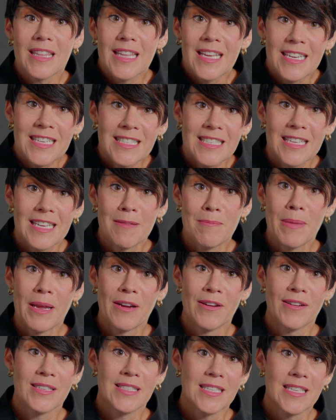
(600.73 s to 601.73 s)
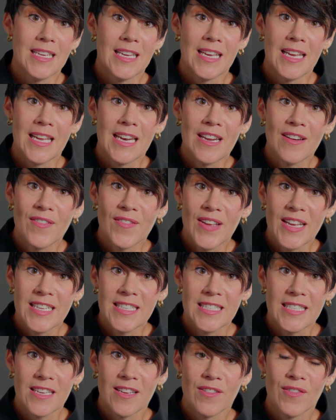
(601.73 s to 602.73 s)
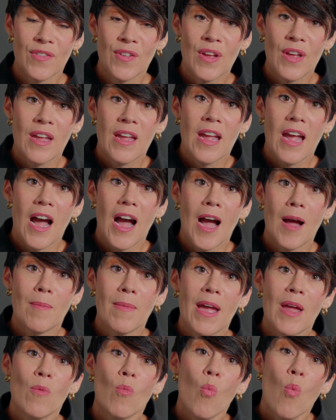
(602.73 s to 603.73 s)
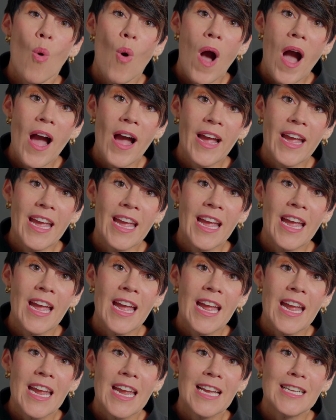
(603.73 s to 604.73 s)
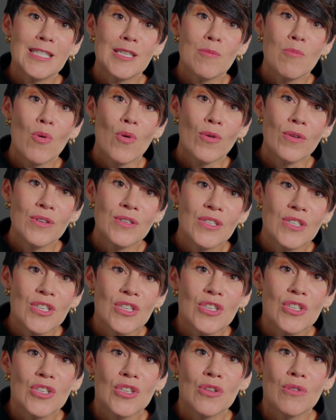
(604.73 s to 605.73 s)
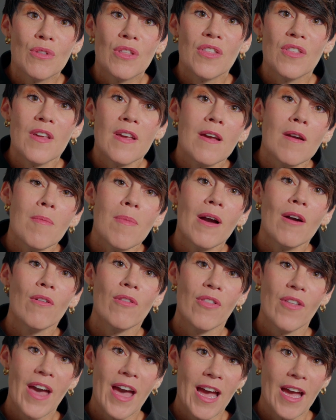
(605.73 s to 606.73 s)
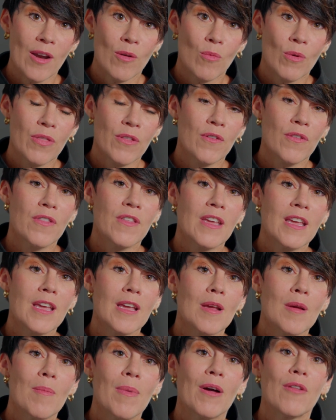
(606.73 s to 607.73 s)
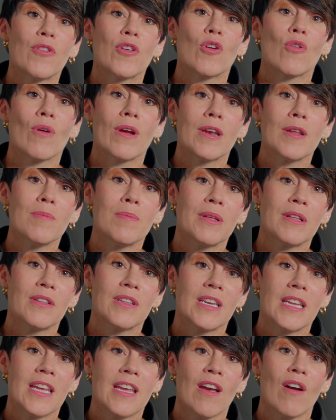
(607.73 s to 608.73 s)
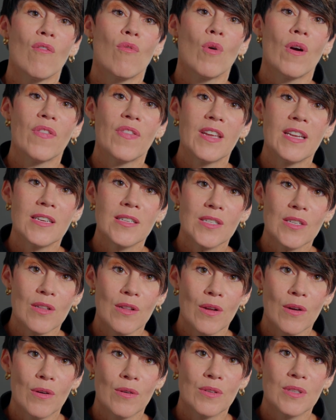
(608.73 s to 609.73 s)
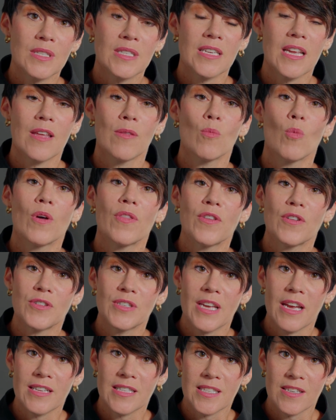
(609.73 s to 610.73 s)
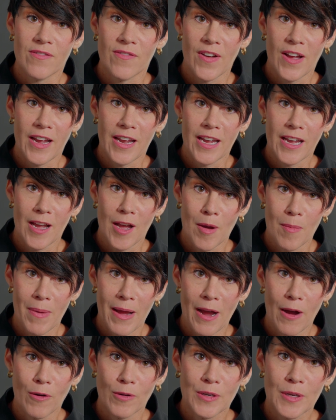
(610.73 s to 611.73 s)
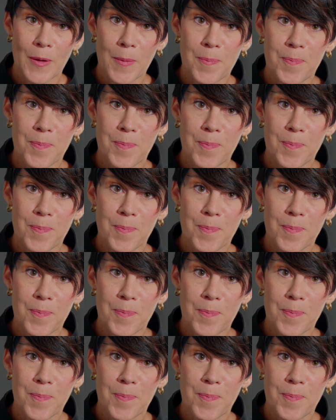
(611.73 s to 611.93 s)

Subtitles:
that is embarrassing and invasive, and why It's important to think about that when they're thinking about the credibility of what they disclosed and what they're testifying about.